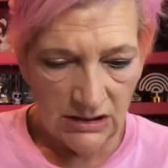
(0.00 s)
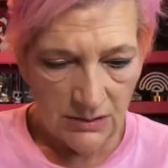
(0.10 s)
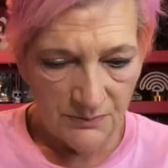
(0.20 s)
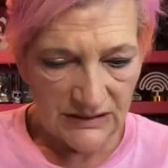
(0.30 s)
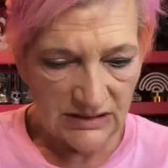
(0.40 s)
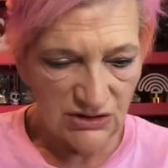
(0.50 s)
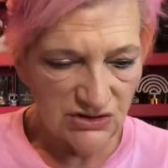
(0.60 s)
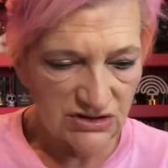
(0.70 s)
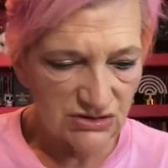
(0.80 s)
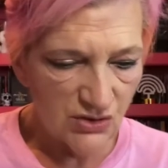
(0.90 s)
By
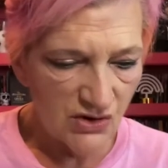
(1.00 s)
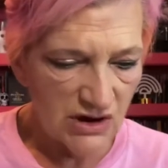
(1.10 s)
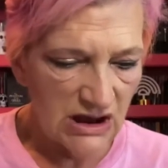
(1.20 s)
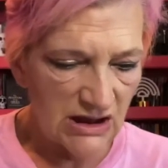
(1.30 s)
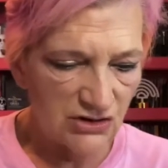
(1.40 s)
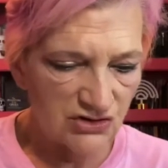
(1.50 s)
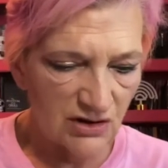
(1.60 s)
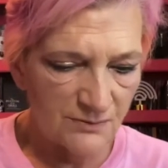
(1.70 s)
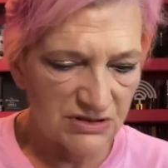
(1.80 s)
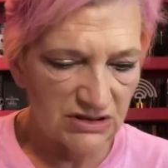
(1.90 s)
Alicia's story and
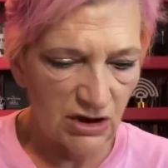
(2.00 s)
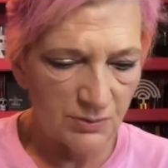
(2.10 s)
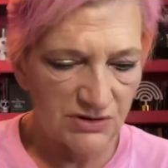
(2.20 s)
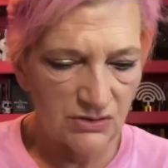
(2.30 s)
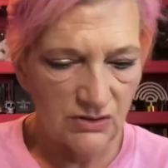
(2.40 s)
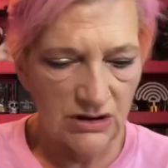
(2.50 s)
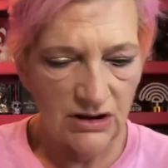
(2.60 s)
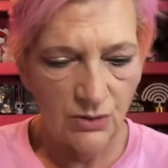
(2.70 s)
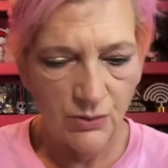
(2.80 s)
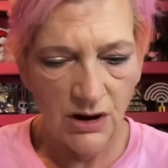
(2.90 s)
jumps at the opportunity
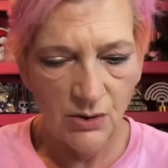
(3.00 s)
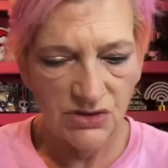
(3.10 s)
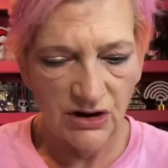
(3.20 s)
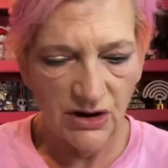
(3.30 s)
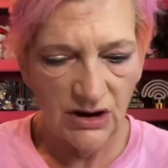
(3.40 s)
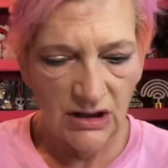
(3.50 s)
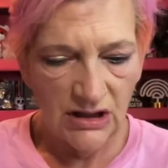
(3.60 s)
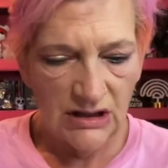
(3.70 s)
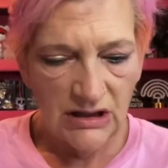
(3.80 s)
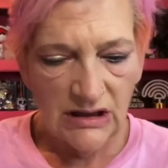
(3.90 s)
to work with her.
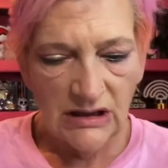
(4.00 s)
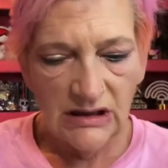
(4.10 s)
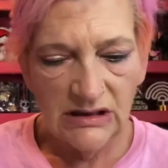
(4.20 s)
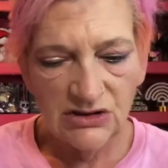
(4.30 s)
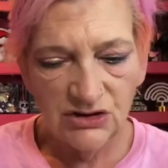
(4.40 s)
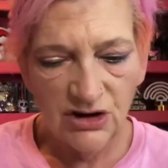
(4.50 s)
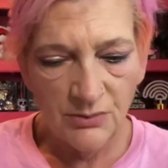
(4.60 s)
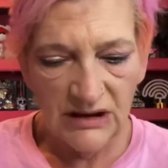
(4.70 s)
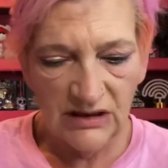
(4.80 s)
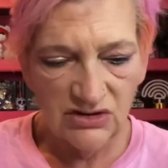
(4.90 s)
His
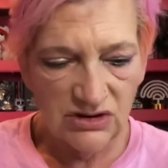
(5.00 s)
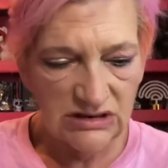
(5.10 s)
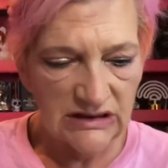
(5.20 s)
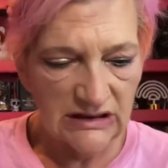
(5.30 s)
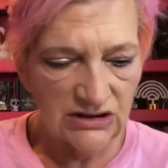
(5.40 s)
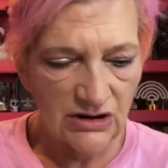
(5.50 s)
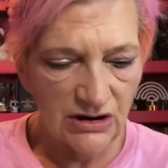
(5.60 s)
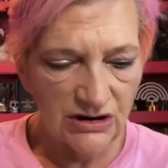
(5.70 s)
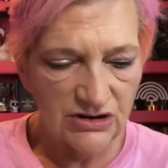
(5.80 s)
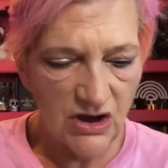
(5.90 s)
determination to get to her
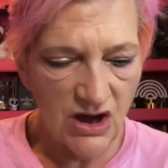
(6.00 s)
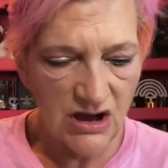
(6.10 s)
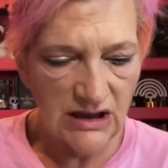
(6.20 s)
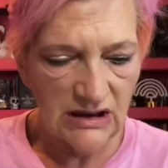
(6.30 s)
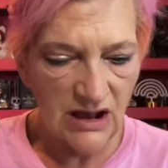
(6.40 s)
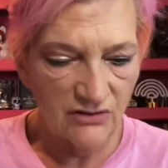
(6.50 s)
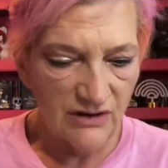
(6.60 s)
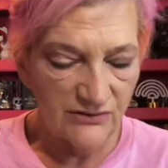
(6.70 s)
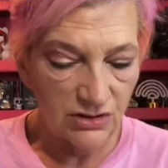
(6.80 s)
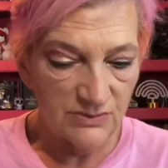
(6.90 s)
to talk and
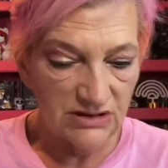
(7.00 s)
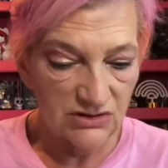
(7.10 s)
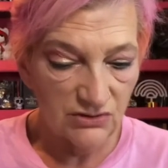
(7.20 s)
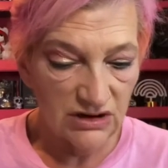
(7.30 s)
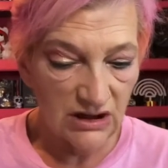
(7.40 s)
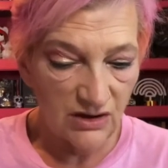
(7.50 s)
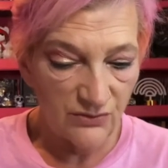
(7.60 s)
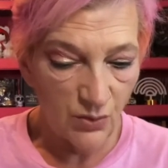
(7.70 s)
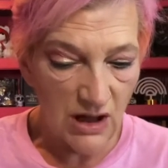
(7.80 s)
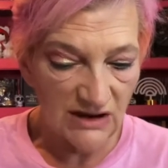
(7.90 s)
unravel the mystery of
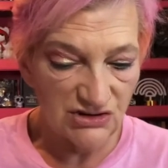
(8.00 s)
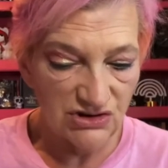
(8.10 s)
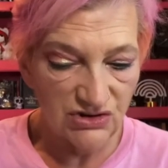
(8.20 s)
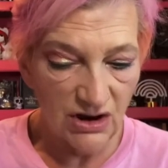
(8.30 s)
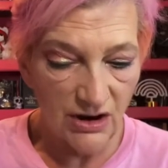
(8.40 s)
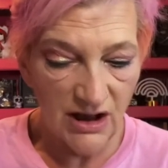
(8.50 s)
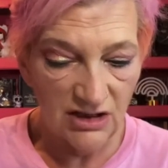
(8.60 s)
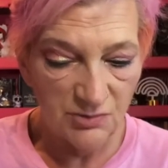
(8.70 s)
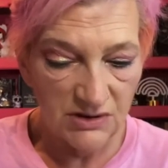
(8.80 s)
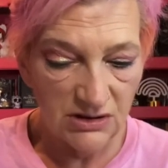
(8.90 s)
why she shot her
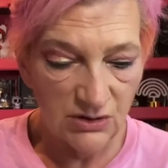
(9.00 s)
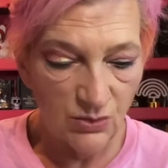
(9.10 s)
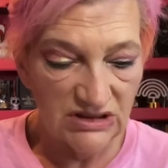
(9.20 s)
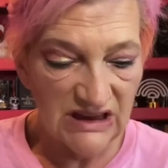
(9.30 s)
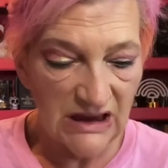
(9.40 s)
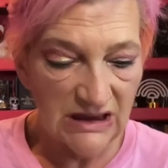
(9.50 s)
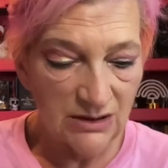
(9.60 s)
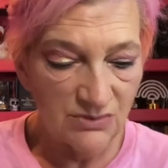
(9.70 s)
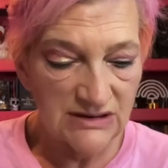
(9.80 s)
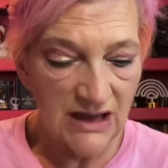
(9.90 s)
husband will take
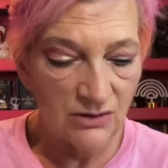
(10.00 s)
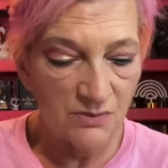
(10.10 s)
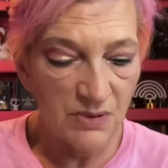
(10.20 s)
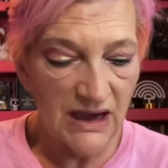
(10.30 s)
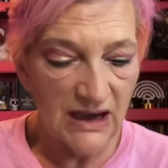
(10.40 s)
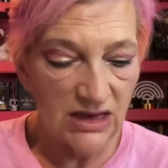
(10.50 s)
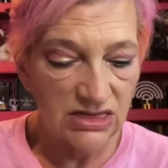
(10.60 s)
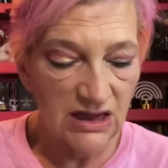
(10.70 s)
him down a path